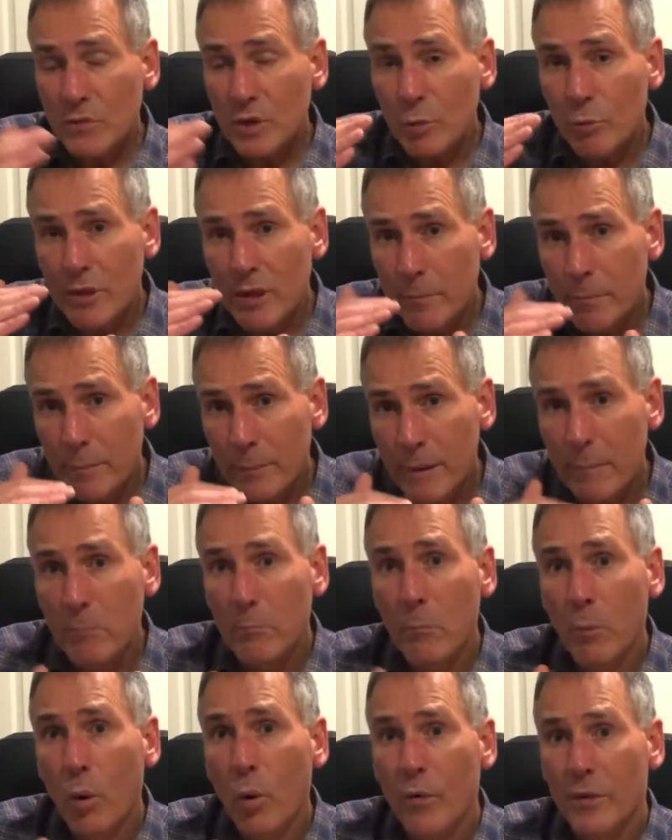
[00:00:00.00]
with a bit
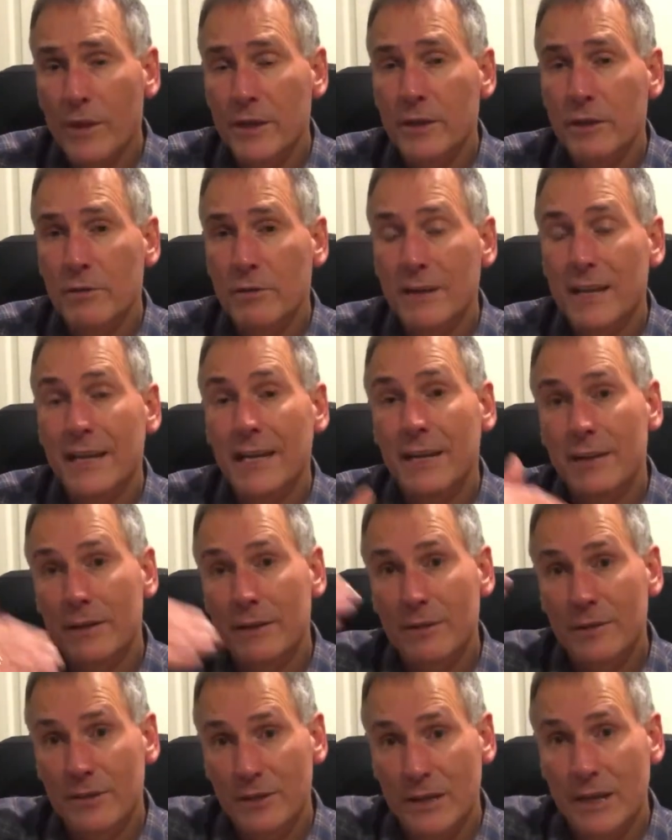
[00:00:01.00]
more than you need
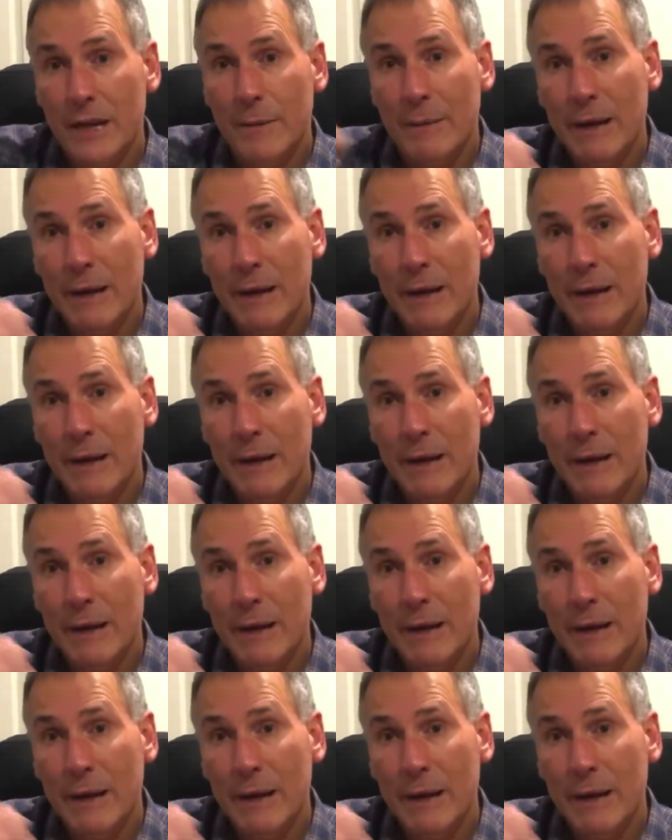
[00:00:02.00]
to come